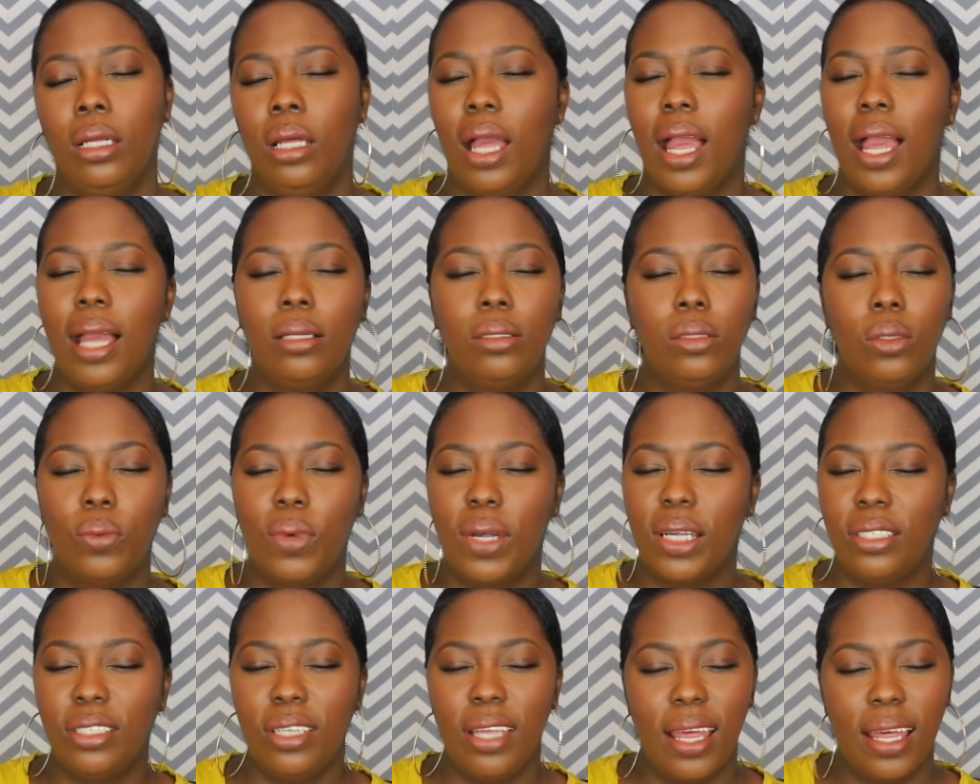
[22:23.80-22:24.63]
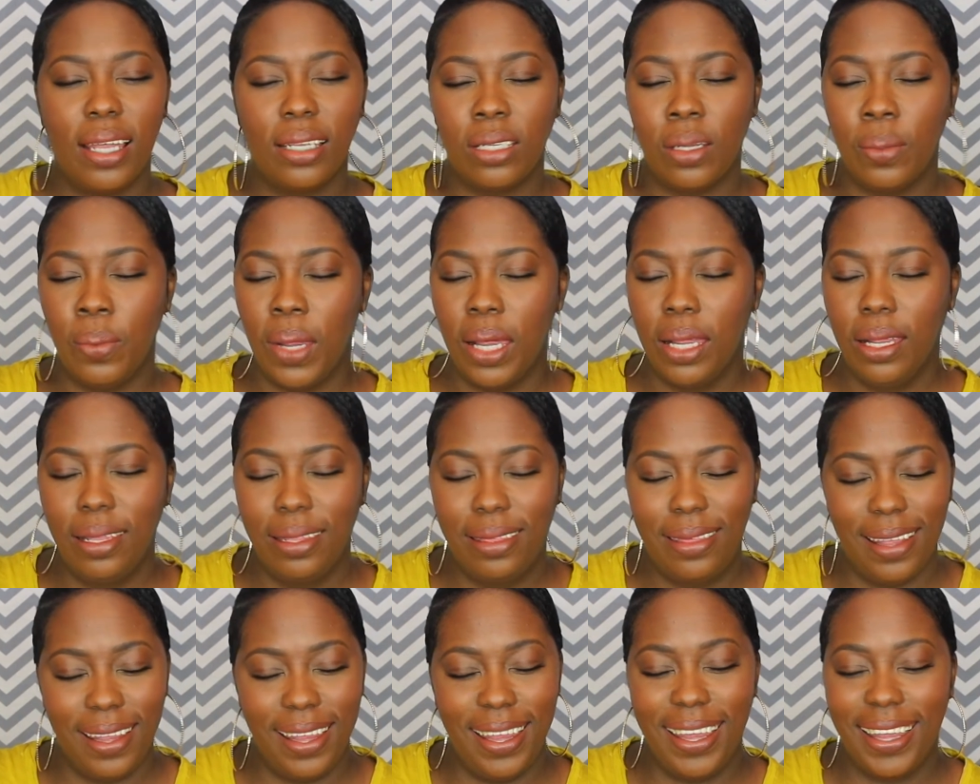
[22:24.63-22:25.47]
I don't know why she asked me
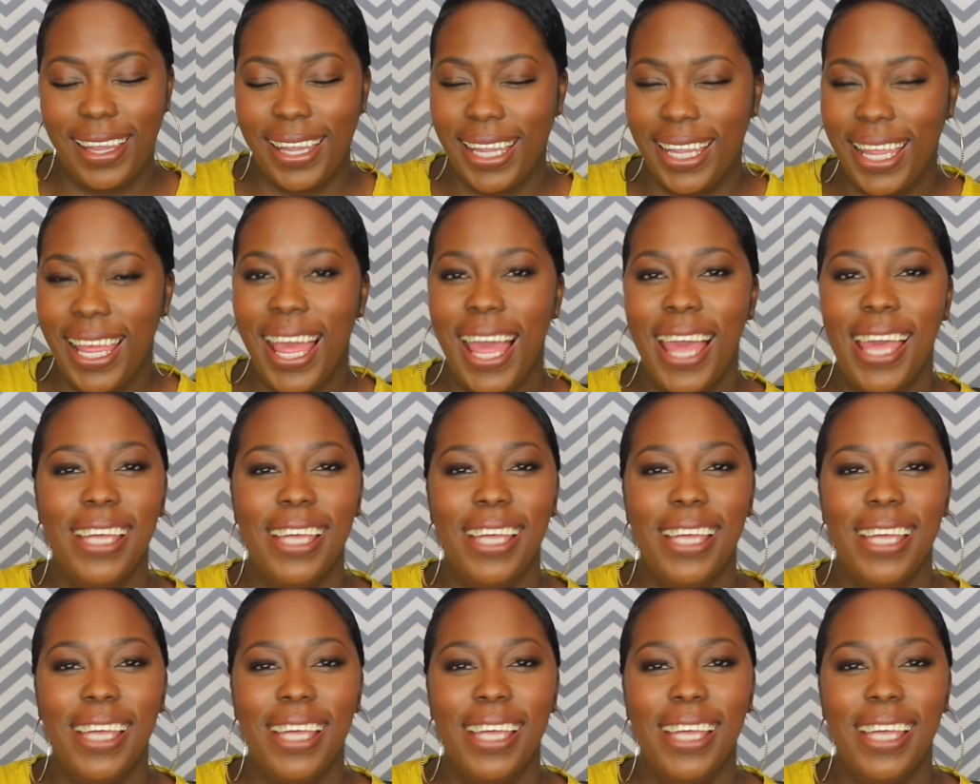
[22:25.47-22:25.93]
anything.